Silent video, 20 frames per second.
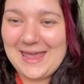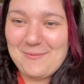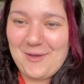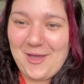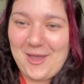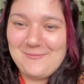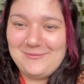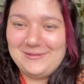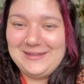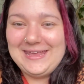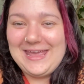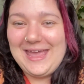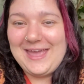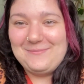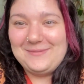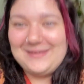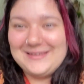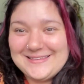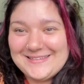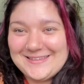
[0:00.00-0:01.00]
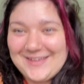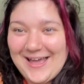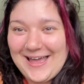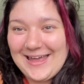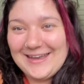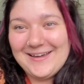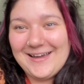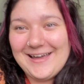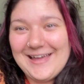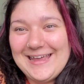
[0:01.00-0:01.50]
home and he gave me a
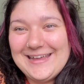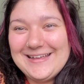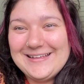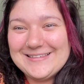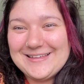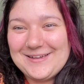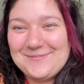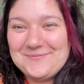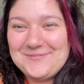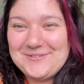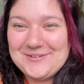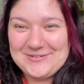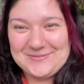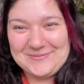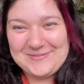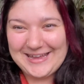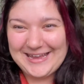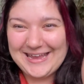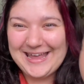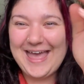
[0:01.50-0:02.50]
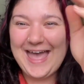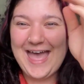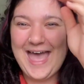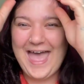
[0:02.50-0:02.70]
side eye because I'm filming.